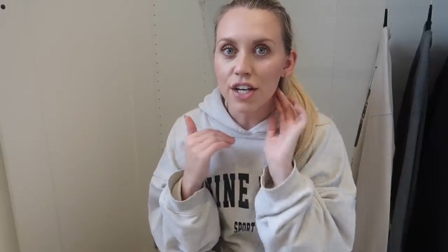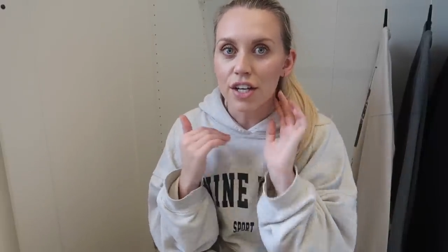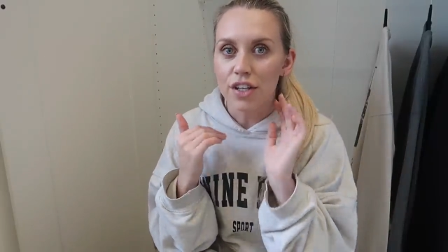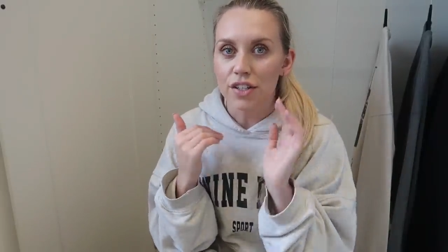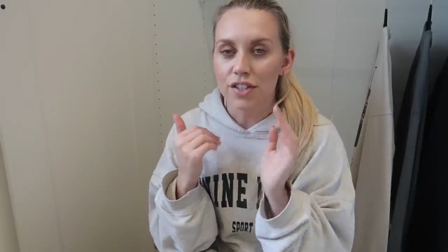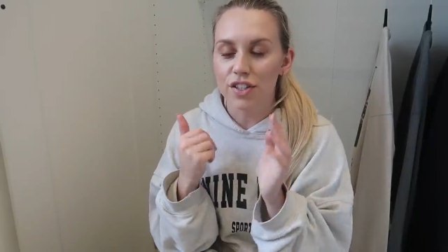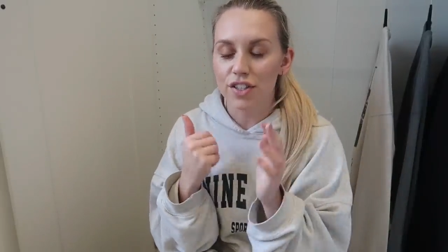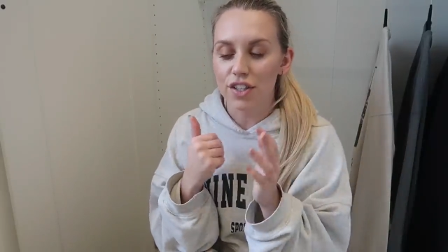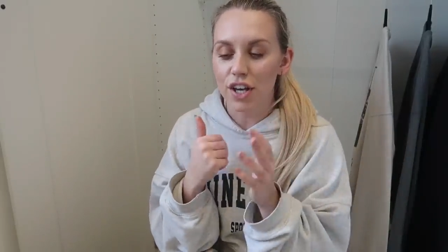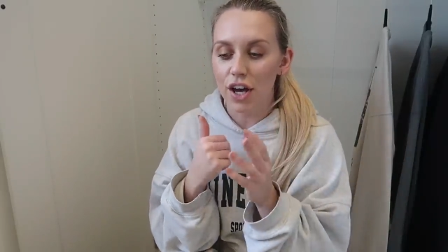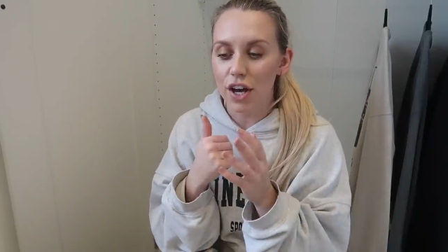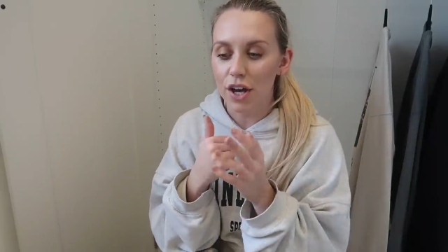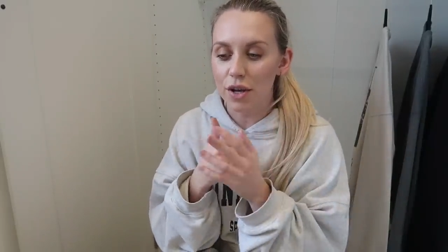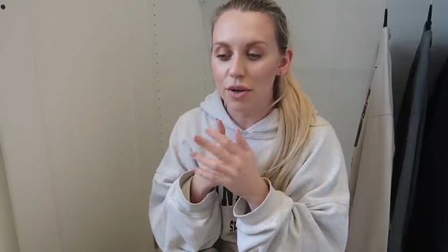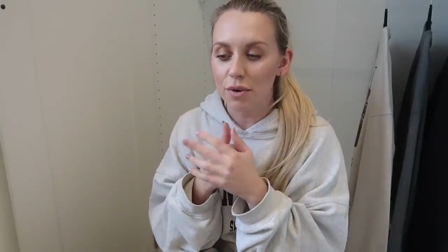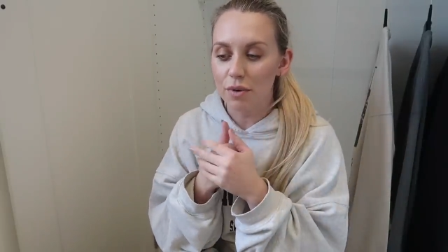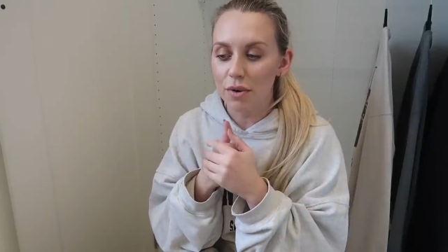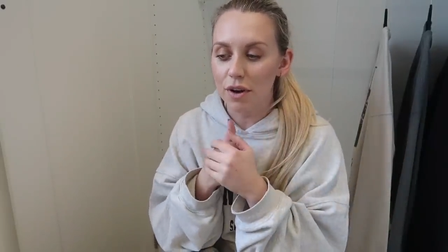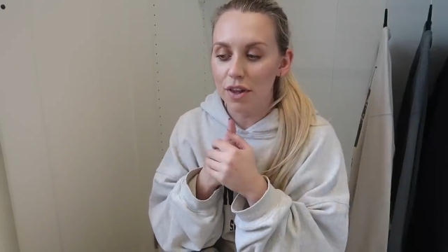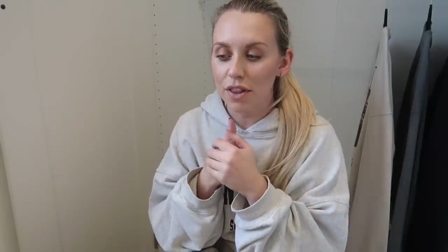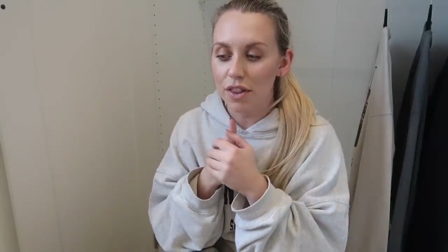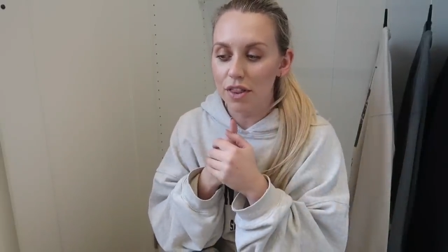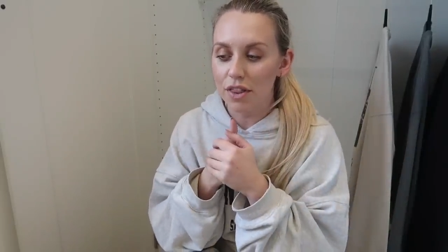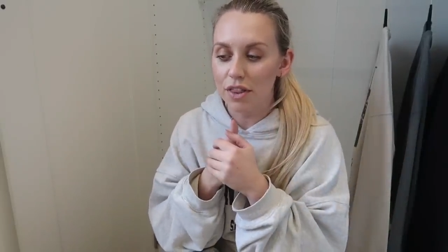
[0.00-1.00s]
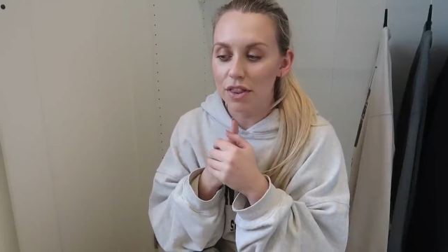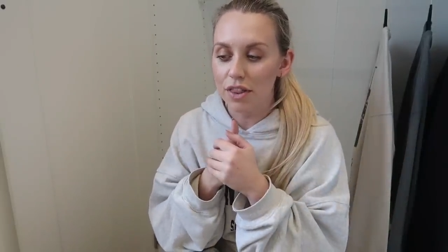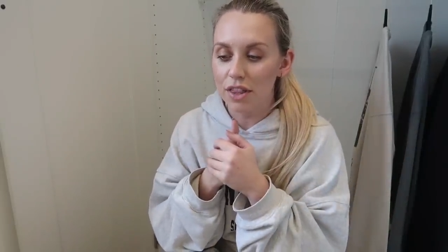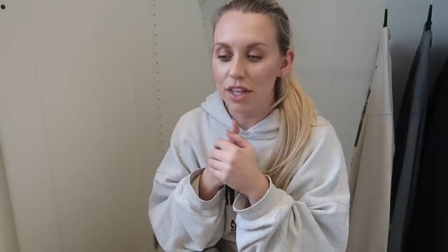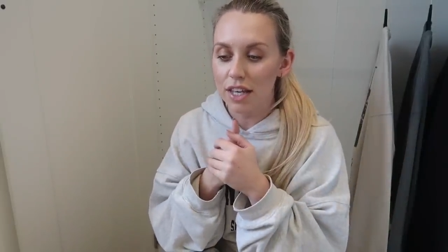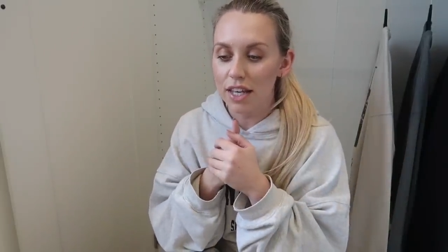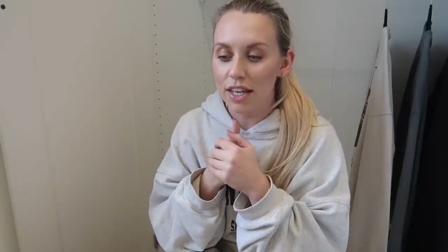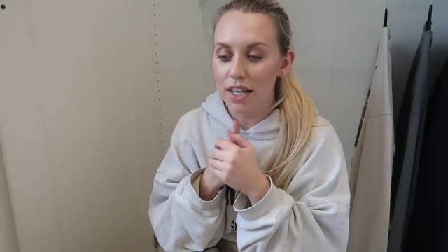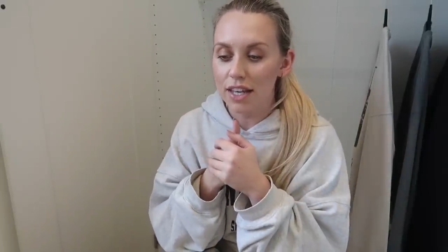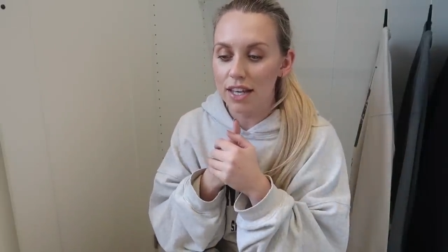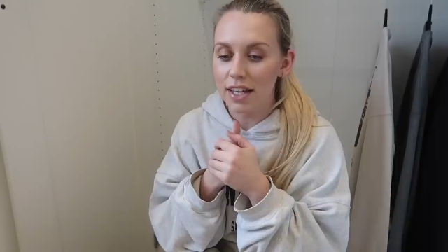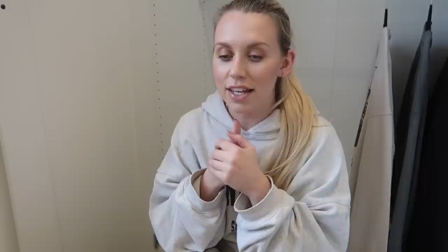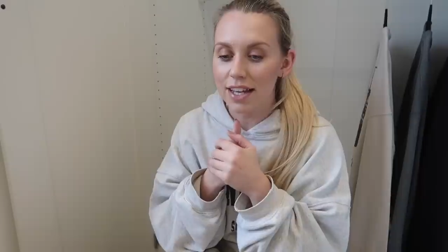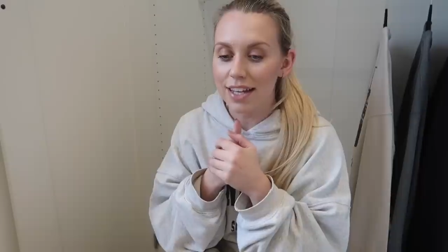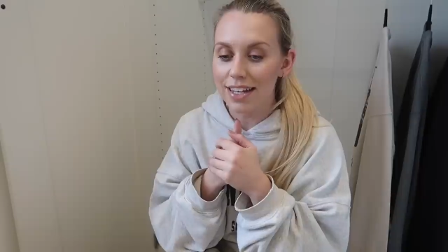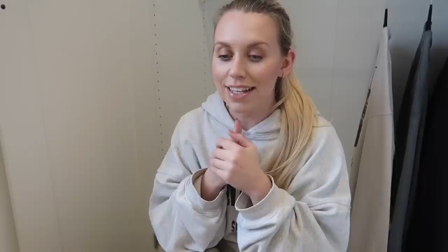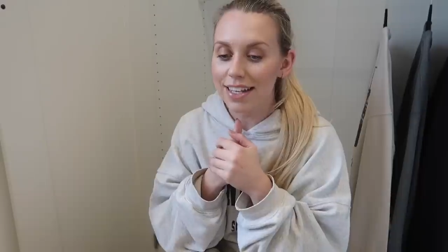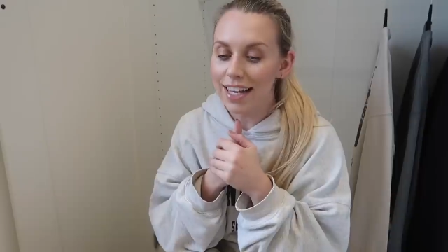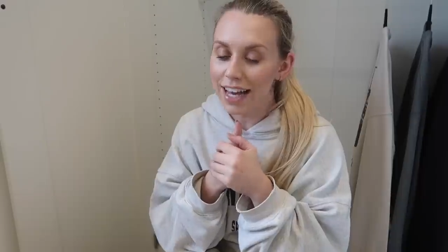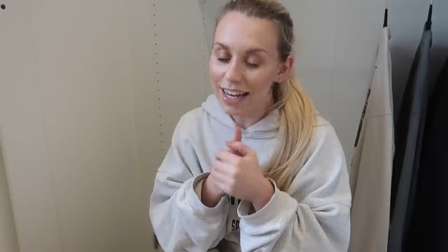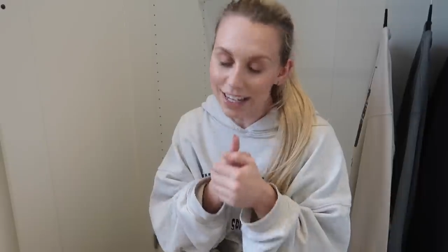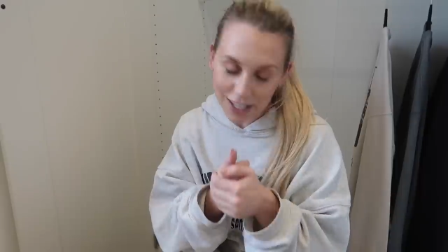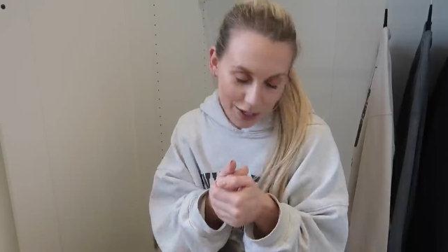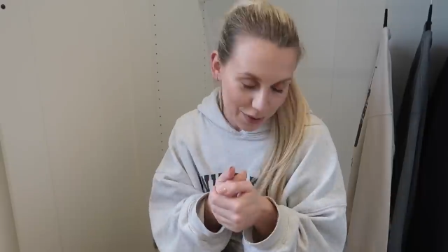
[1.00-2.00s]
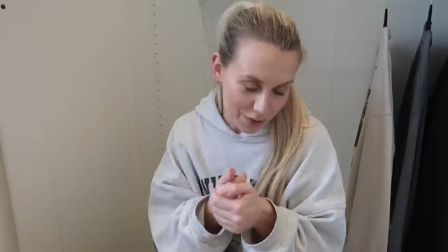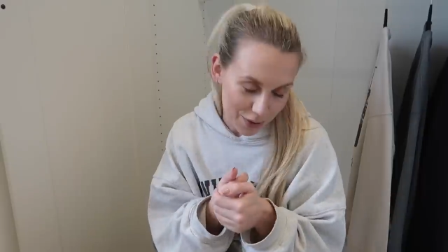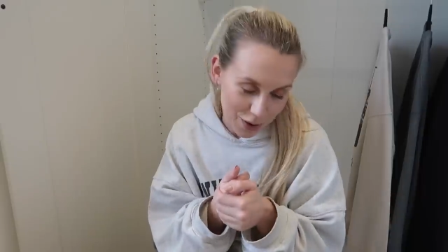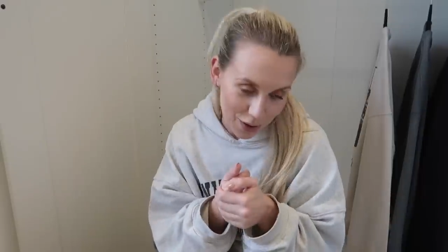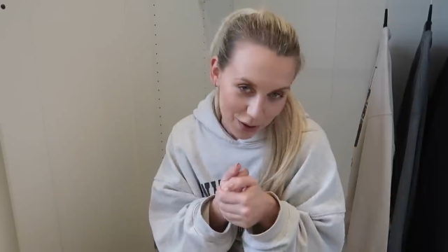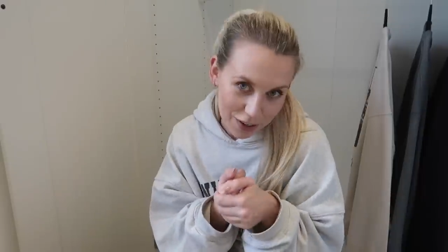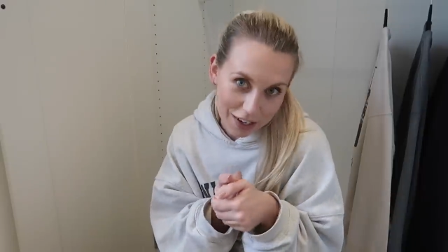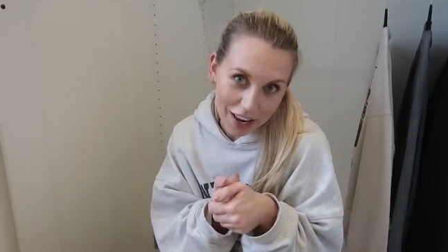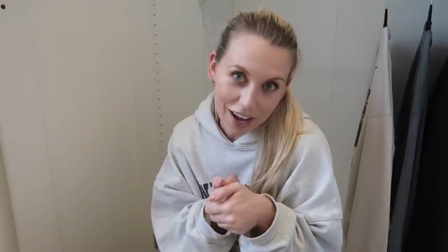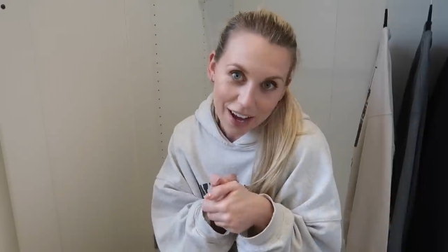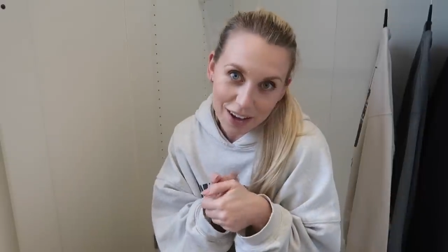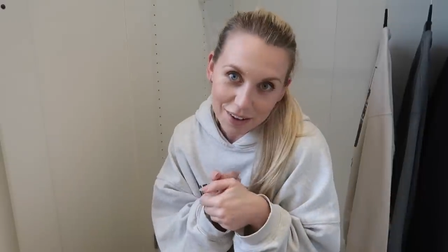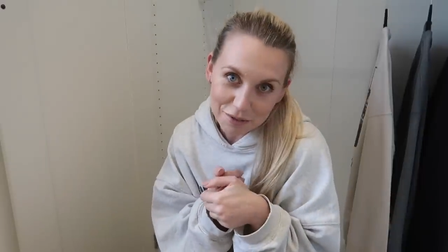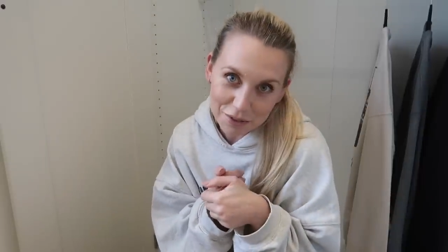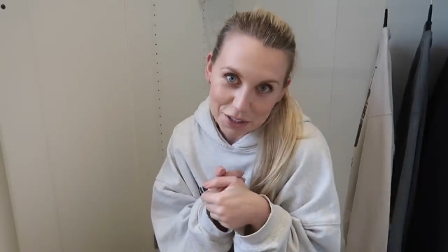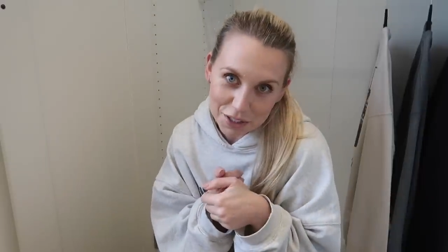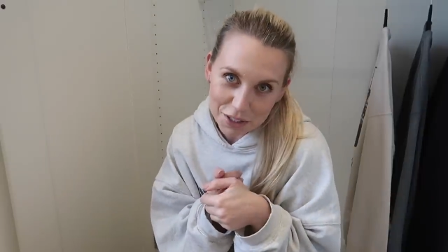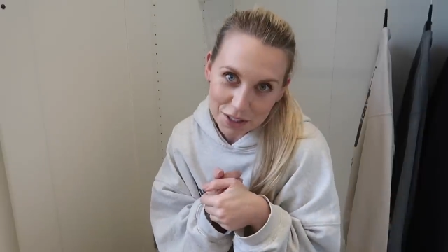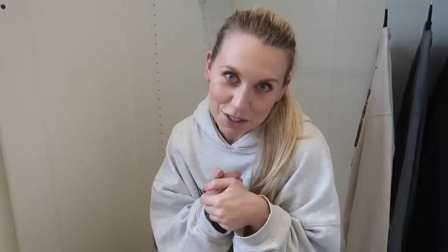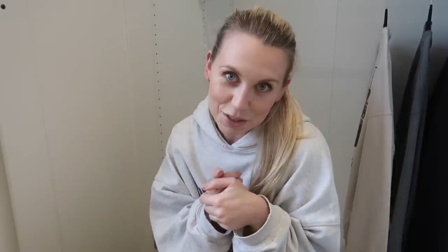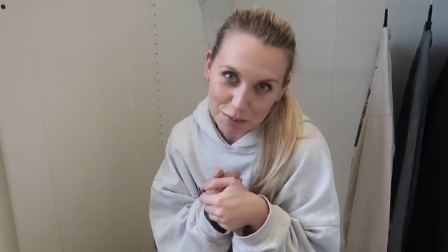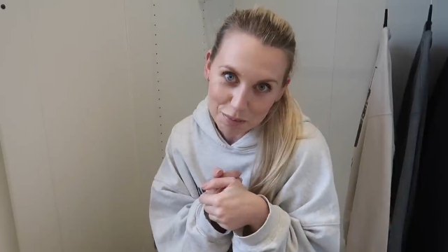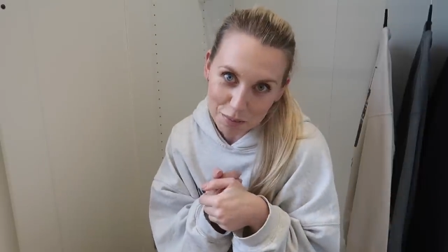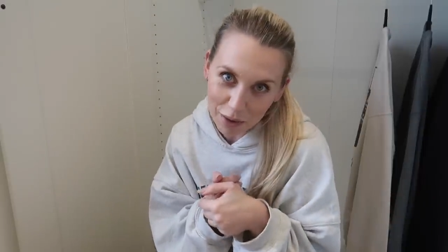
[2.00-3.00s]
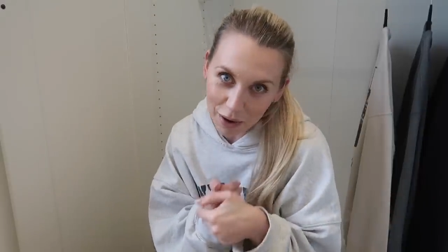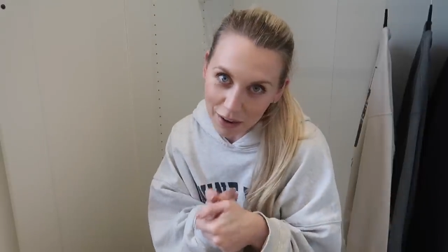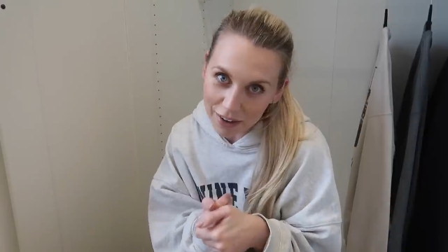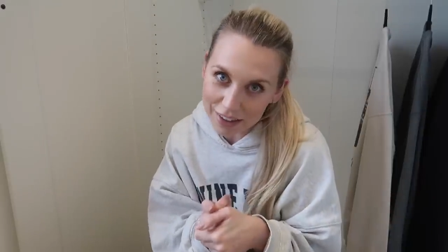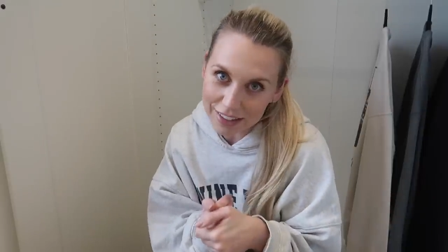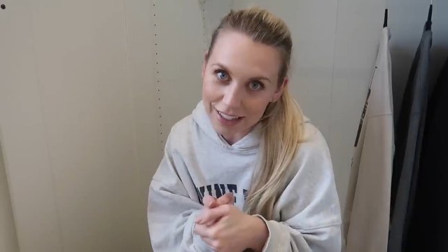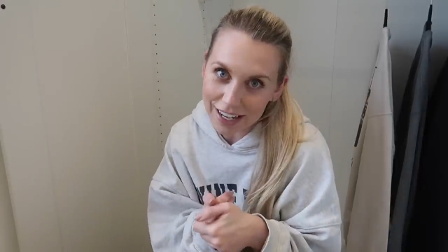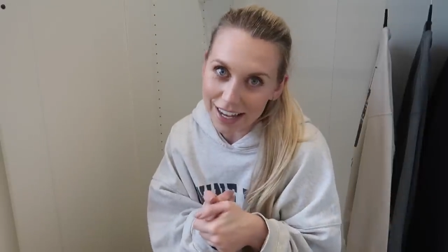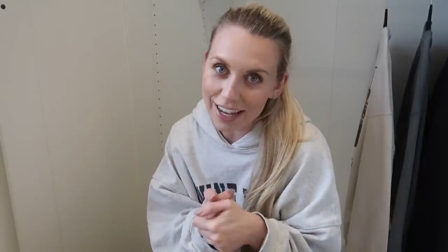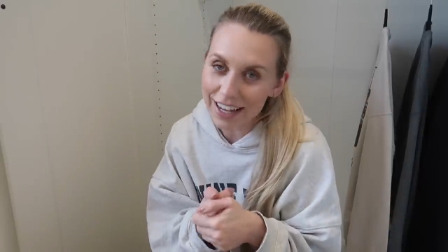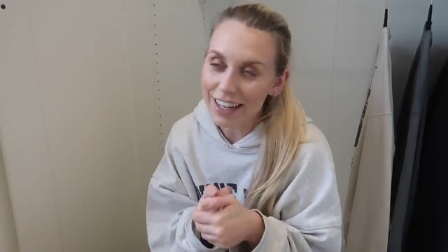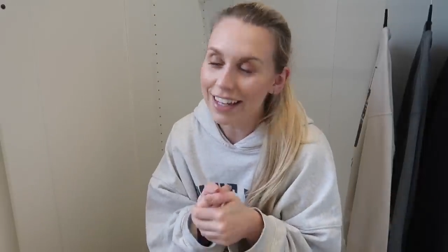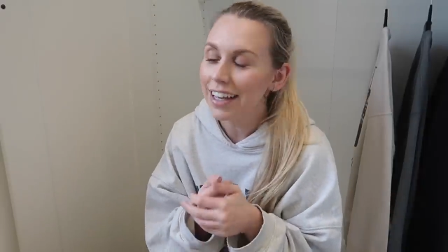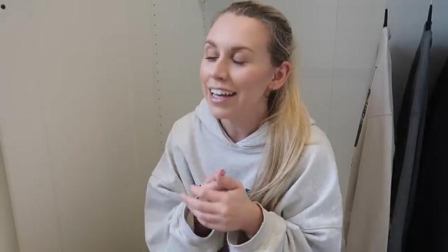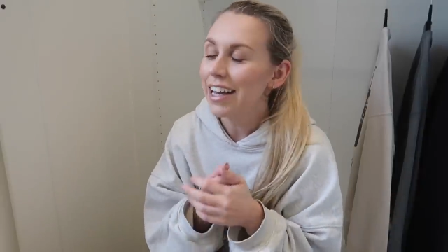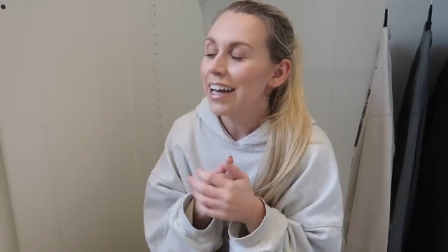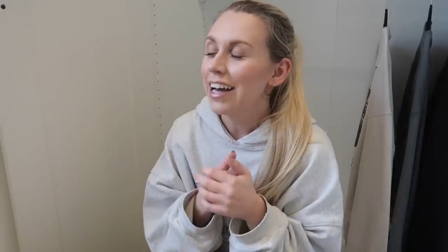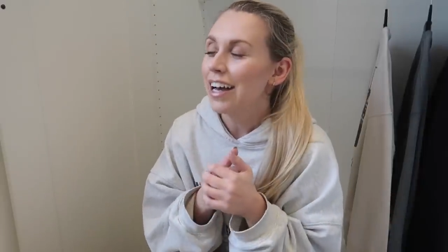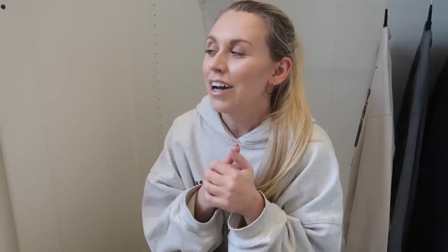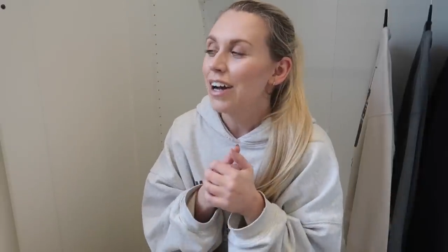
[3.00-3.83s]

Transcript: So the yellow colour, which is Barney,